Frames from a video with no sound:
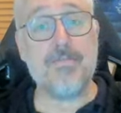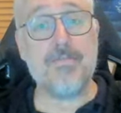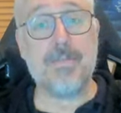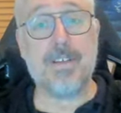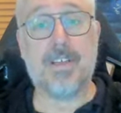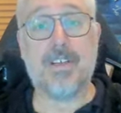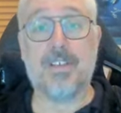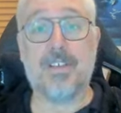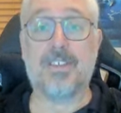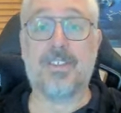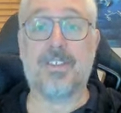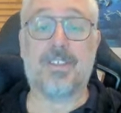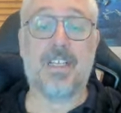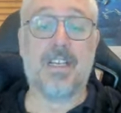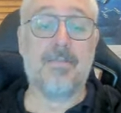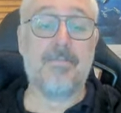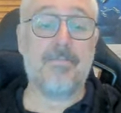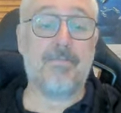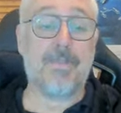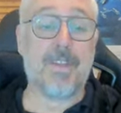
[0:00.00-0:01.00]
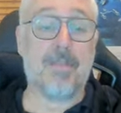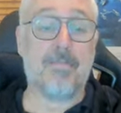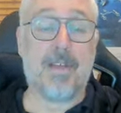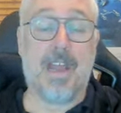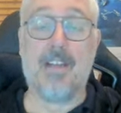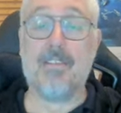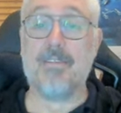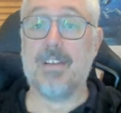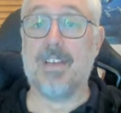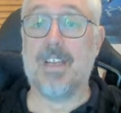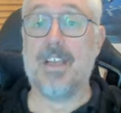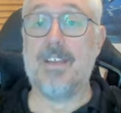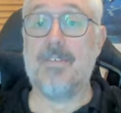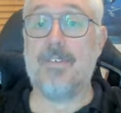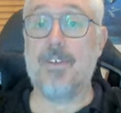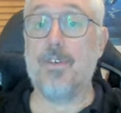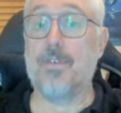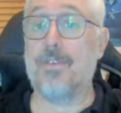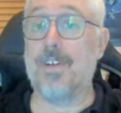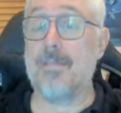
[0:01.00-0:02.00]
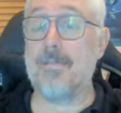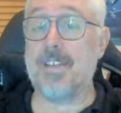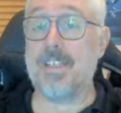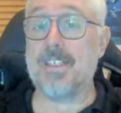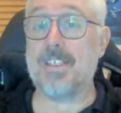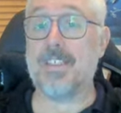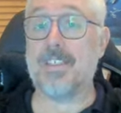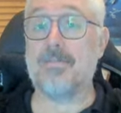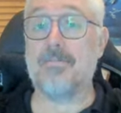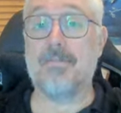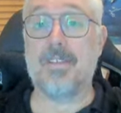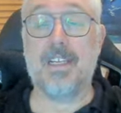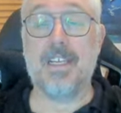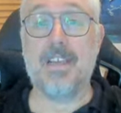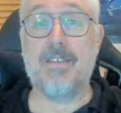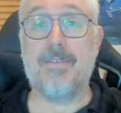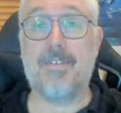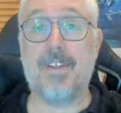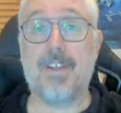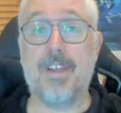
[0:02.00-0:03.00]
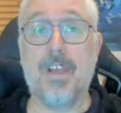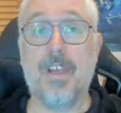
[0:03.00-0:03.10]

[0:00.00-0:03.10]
because apparently if you're feminist and believe that